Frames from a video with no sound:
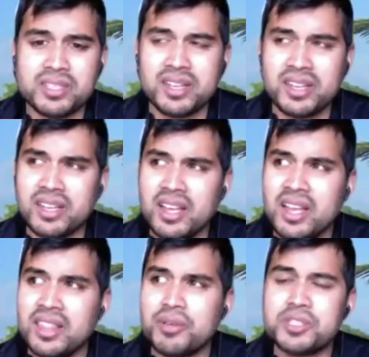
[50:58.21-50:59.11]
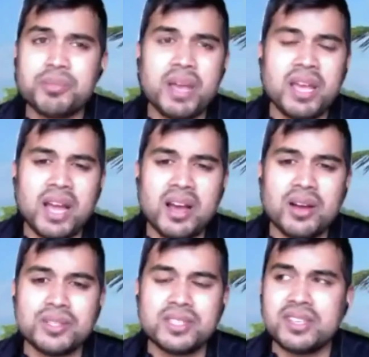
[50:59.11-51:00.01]
And like there was the main
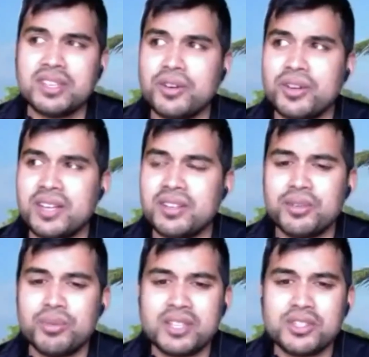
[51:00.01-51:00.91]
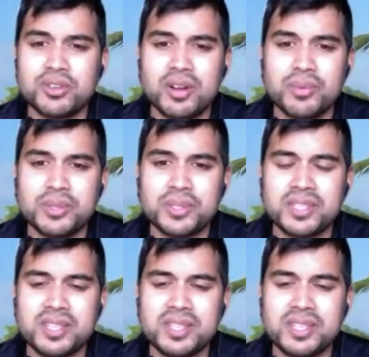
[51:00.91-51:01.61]
house, and then you'd go down to the restaurant, which was his